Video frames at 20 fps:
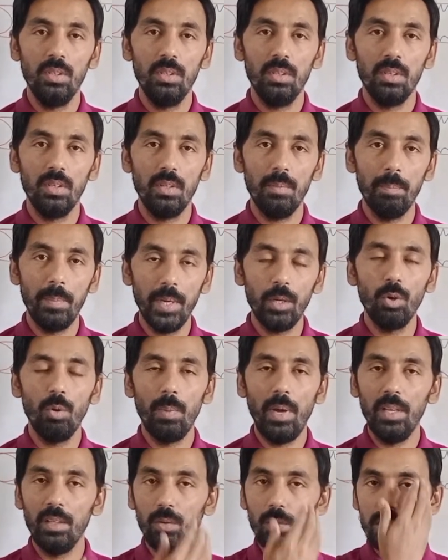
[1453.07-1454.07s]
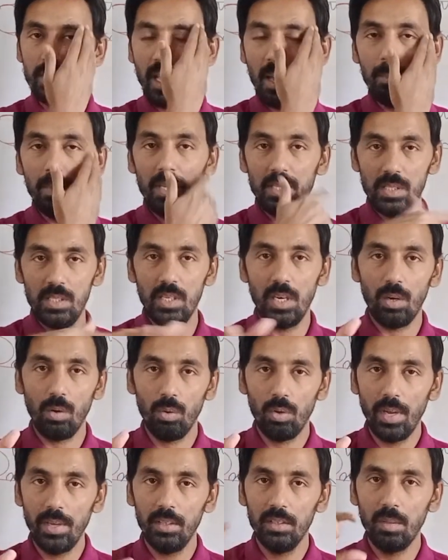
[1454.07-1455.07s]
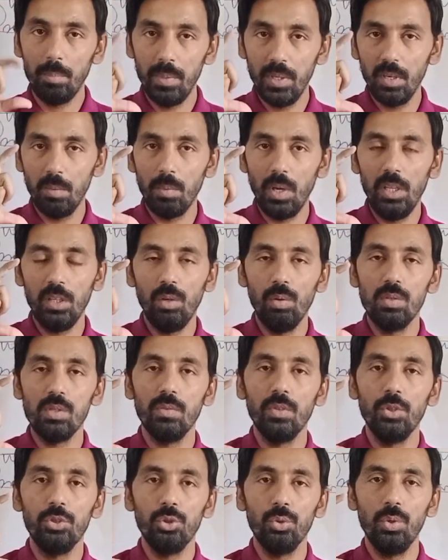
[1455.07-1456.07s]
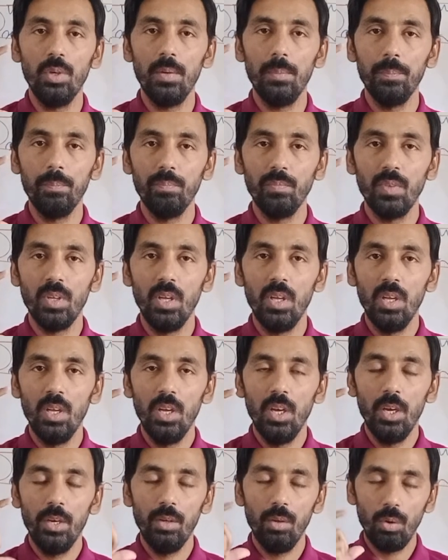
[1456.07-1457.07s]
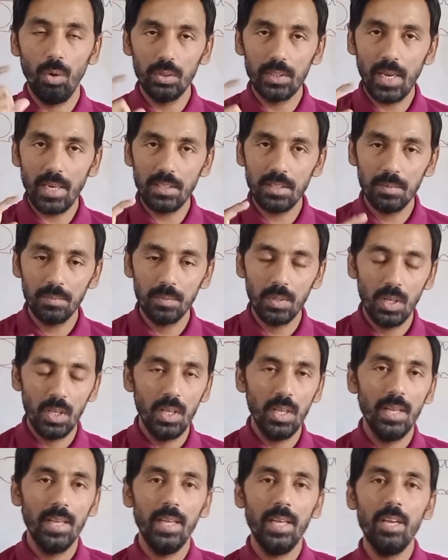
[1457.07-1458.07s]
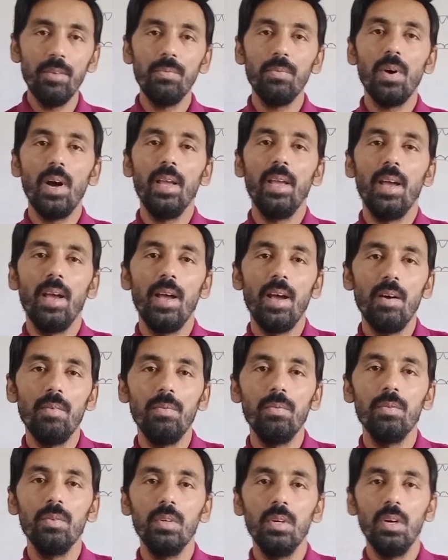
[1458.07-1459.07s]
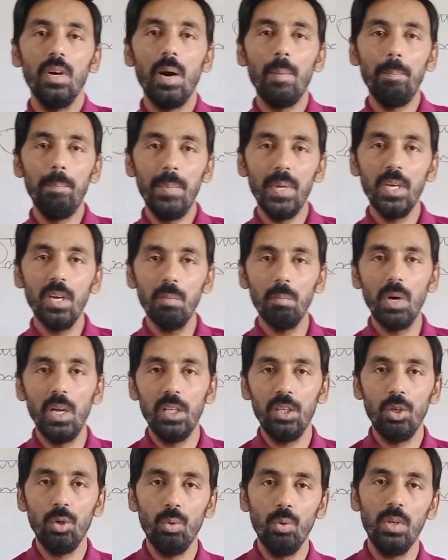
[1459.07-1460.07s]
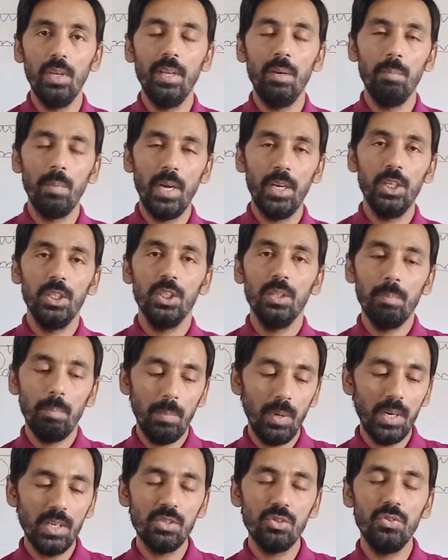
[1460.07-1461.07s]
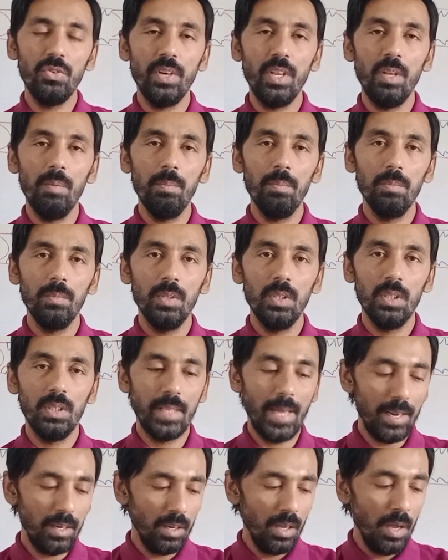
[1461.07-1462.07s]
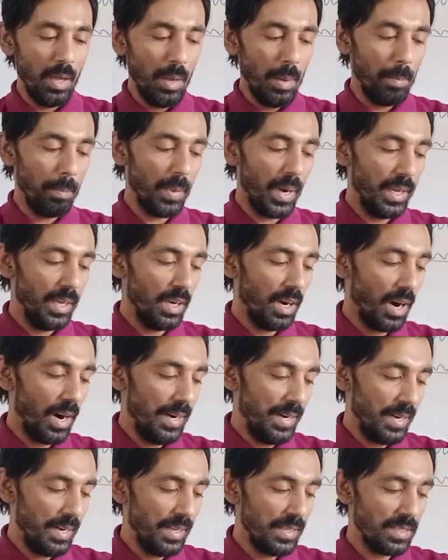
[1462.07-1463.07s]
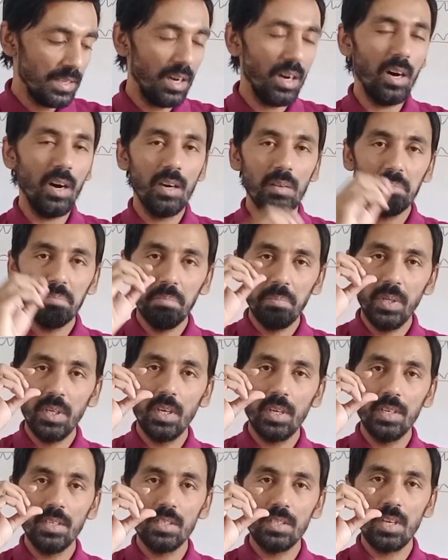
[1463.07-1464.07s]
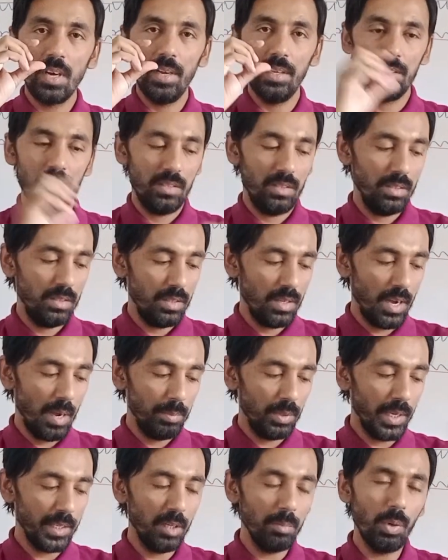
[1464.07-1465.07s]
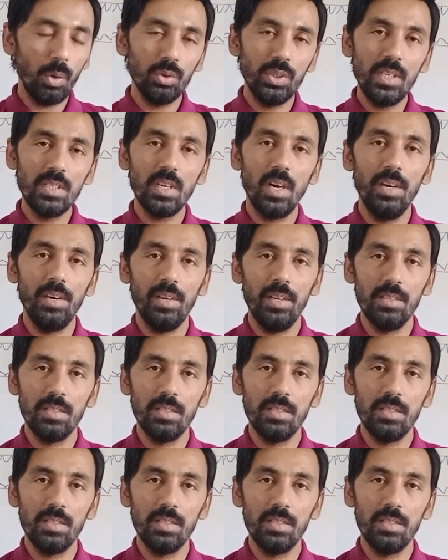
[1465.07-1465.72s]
MACRO, right? The bigger molecules of the sugar. You know that if I have a bigger molecule in my bloodstream, then my arteries are bigger in size. I'm talking about these arteries.